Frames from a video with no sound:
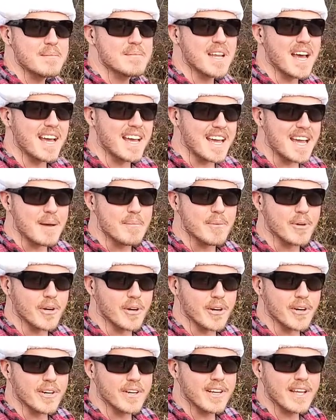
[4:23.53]

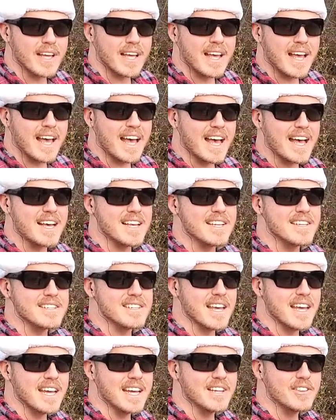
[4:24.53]
diameter as
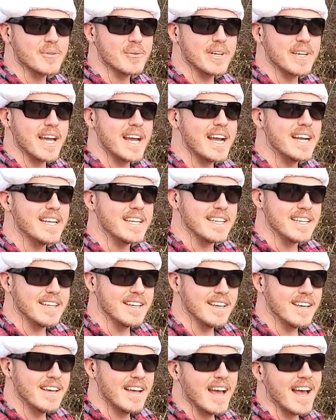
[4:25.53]
a 380.
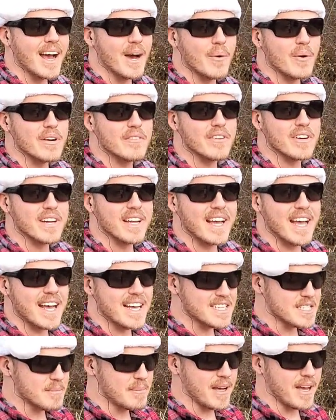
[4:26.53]
However, it
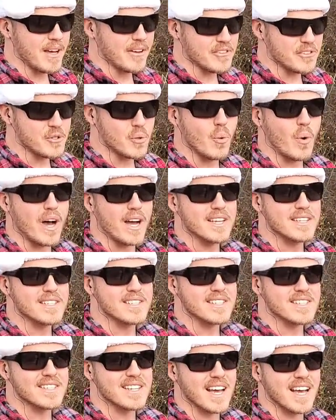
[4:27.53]
has about twice the
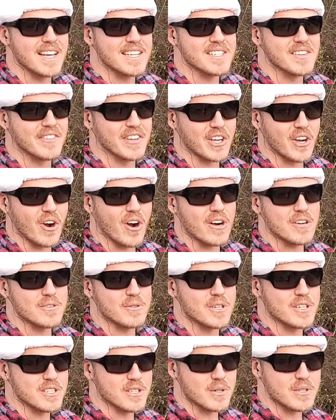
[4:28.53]
size of the
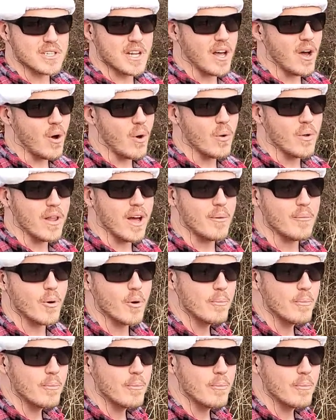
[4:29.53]
cartridge, so there's a whole lot more